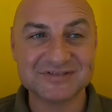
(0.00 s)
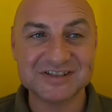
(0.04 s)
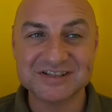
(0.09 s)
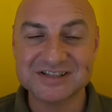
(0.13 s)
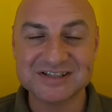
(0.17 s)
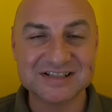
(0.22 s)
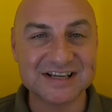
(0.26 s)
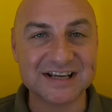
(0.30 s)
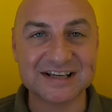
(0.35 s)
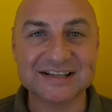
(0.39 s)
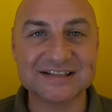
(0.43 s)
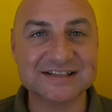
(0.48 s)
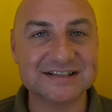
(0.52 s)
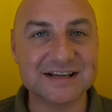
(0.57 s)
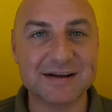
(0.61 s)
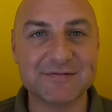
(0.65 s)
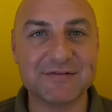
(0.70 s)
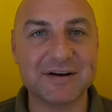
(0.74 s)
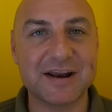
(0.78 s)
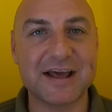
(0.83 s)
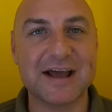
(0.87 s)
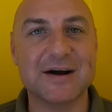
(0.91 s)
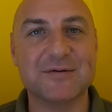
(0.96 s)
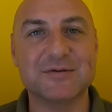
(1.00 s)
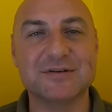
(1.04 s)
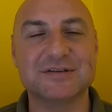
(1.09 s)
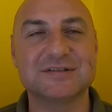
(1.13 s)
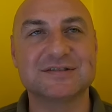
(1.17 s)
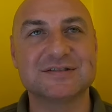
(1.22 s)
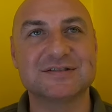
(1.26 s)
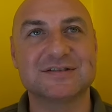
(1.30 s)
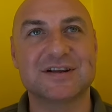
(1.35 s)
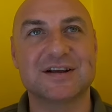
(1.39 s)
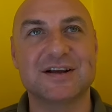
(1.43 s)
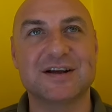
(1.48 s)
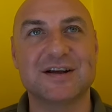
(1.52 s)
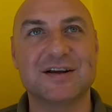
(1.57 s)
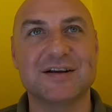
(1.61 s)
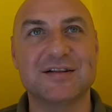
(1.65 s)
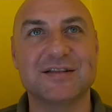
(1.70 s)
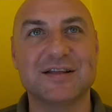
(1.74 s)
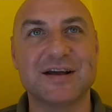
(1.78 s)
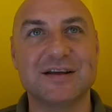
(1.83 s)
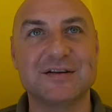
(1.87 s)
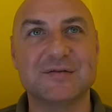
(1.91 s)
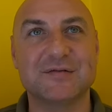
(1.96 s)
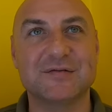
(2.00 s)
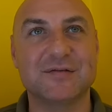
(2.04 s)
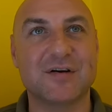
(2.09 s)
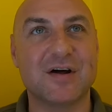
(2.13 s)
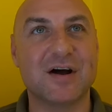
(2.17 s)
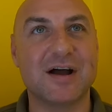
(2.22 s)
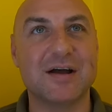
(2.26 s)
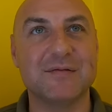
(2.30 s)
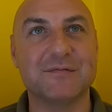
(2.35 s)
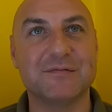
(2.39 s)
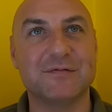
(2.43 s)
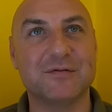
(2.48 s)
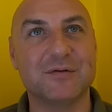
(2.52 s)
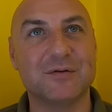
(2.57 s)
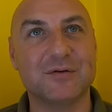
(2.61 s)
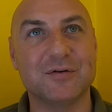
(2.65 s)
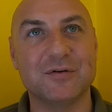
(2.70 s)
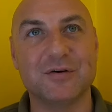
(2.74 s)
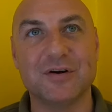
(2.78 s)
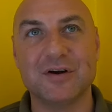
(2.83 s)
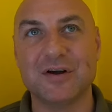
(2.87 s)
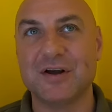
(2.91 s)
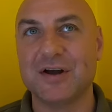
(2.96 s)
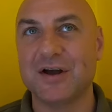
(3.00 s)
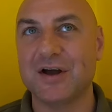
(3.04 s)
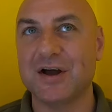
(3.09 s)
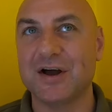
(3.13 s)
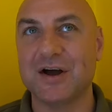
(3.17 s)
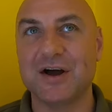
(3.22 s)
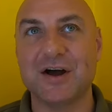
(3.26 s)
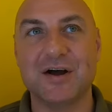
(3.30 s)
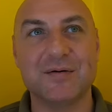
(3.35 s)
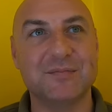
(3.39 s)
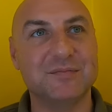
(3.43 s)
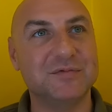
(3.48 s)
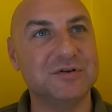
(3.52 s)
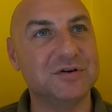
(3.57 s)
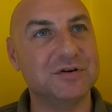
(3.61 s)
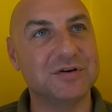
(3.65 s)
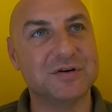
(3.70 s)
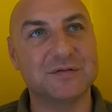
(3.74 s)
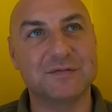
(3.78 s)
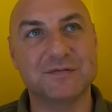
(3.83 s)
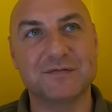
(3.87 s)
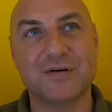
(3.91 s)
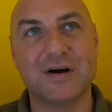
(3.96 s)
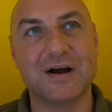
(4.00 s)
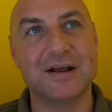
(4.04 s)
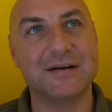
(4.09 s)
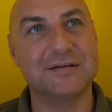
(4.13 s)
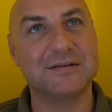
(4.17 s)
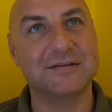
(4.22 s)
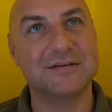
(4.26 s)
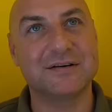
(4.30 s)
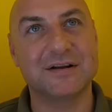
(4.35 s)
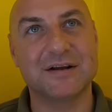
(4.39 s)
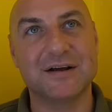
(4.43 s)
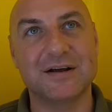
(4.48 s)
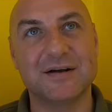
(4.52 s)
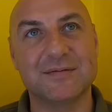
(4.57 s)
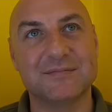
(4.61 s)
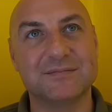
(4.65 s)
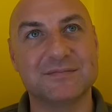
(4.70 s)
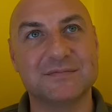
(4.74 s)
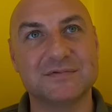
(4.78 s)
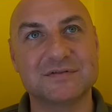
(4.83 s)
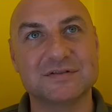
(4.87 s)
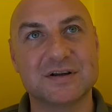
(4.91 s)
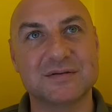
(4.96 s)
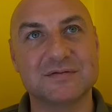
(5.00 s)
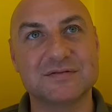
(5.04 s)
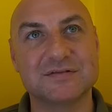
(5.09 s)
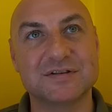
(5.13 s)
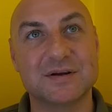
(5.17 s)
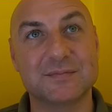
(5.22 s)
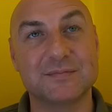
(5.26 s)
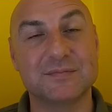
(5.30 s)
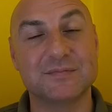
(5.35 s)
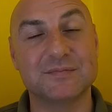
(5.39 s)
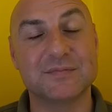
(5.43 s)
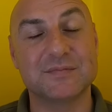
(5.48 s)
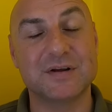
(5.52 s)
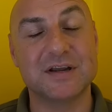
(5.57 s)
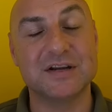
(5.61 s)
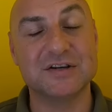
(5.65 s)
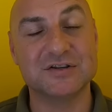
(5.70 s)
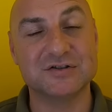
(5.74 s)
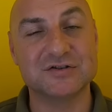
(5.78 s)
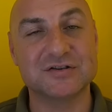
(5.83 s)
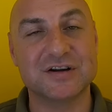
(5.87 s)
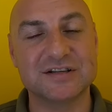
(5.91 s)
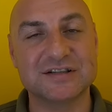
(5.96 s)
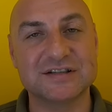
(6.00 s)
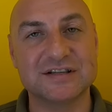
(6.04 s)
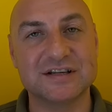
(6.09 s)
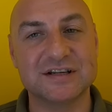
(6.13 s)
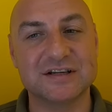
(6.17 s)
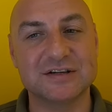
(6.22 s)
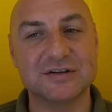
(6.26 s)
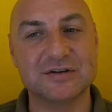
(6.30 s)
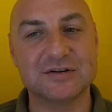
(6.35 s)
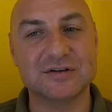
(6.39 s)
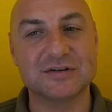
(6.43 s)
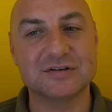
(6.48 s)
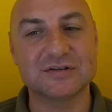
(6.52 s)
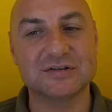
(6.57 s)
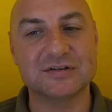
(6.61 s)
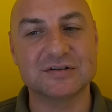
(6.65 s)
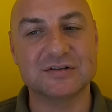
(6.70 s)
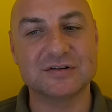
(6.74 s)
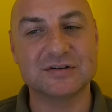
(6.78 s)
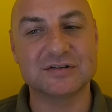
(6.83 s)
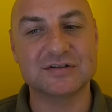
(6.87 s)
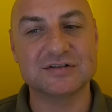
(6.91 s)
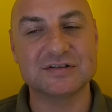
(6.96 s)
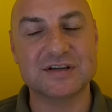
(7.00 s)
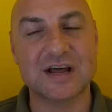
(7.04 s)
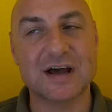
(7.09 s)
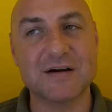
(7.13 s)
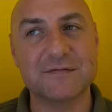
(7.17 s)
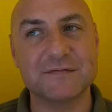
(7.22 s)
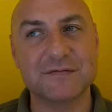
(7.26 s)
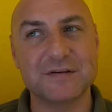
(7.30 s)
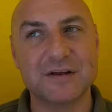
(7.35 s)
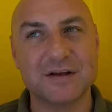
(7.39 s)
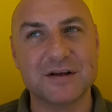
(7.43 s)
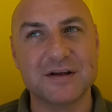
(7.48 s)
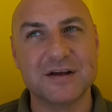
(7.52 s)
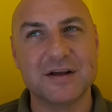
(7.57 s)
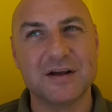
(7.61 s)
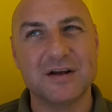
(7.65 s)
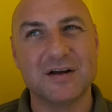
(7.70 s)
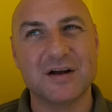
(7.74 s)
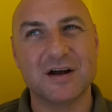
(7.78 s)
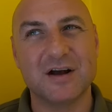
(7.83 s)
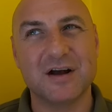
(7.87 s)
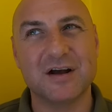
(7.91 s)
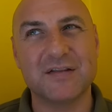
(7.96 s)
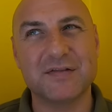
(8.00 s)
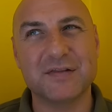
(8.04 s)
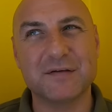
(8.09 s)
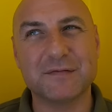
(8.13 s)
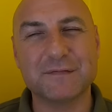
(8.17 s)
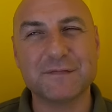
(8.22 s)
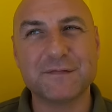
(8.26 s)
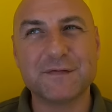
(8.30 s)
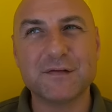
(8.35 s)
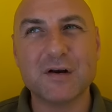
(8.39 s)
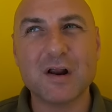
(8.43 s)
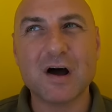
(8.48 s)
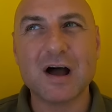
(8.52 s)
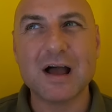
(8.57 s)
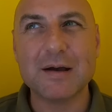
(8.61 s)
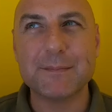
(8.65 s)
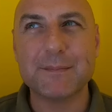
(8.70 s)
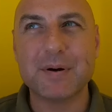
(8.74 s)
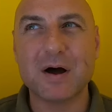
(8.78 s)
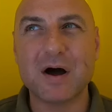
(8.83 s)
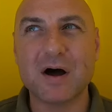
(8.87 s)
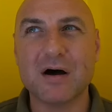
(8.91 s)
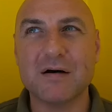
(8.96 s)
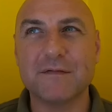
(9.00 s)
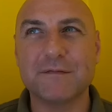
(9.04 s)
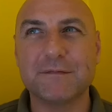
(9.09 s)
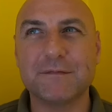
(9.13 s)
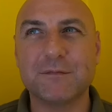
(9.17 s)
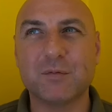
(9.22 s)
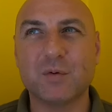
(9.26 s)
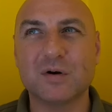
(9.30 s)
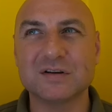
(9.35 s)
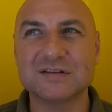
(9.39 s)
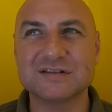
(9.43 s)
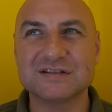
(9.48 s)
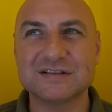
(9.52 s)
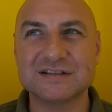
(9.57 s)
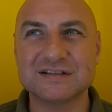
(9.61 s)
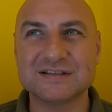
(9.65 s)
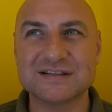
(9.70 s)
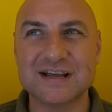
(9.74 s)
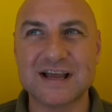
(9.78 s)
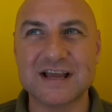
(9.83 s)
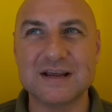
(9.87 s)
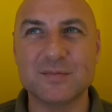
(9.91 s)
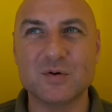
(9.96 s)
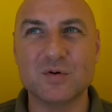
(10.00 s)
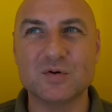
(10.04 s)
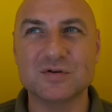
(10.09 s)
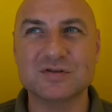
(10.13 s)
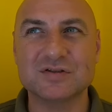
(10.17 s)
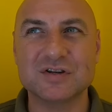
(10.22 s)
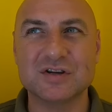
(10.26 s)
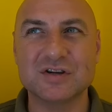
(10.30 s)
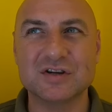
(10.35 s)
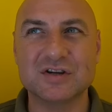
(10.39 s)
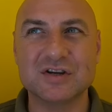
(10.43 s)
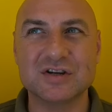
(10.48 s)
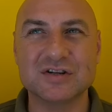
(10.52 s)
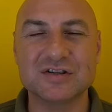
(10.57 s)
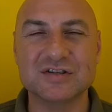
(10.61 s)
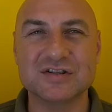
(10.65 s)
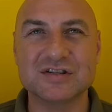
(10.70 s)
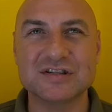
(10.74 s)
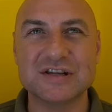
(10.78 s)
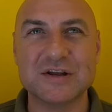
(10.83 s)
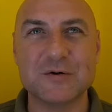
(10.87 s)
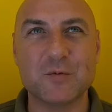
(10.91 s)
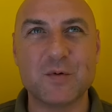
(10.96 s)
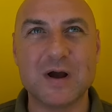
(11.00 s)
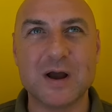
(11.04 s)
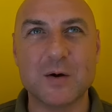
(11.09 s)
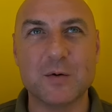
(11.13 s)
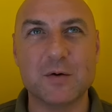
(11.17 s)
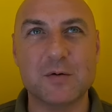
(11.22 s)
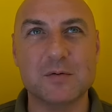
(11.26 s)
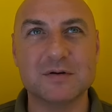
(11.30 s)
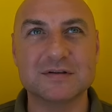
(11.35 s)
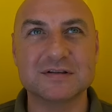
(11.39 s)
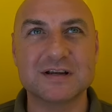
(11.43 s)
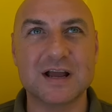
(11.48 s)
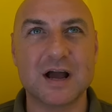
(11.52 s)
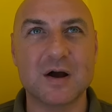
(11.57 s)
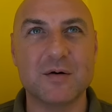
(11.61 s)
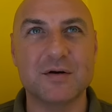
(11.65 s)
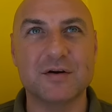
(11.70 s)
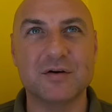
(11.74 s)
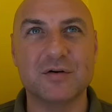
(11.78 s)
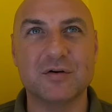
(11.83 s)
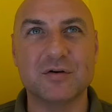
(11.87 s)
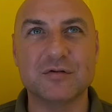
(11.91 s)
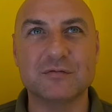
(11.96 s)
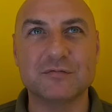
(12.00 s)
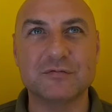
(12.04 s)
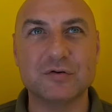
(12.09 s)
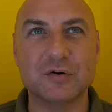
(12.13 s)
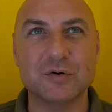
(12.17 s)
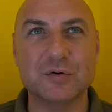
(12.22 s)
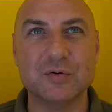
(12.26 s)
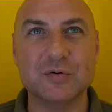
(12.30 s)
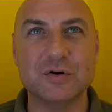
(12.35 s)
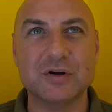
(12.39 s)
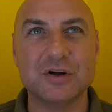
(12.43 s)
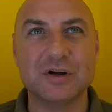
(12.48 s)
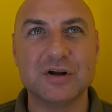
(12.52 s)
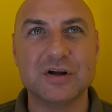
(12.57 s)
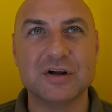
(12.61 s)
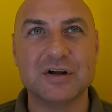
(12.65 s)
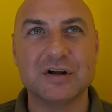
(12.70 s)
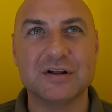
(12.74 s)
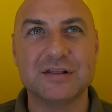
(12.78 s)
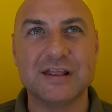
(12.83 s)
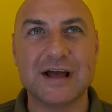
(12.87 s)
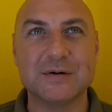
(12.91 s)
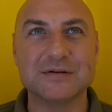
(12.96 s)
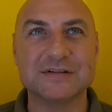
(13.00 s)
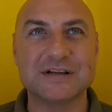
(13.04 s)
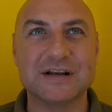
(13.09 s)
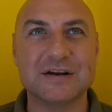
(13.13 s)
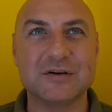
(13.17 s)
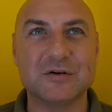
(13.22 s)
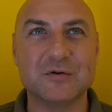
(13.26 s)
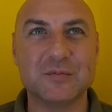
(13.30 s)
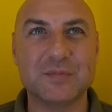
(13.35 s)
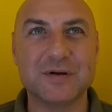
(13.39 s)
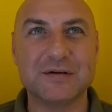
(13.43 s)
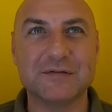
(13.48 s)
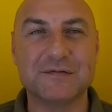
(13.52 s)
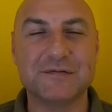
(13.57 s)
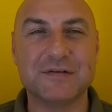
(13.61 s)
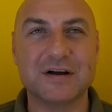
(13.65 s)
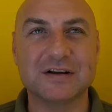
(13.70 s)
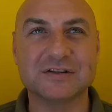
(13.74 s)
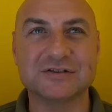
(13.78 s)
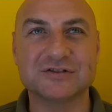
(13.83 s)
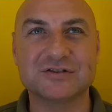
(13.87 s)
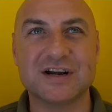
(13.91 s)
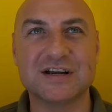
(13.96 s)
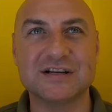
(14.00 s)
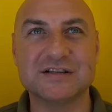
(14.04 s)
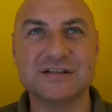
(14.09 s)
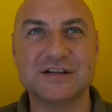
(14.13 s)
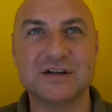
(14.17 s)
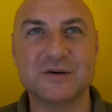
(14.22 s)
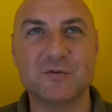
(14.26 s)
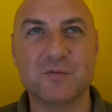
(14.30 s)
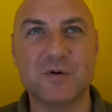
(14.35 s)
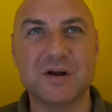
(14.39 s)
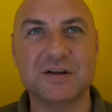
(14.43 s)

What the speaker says: 6-7 hours that you're flying for. You could find some interesting good stuff. The flight path was disabled, so you couldn't see where we was going or the route. That was a little bit frustrating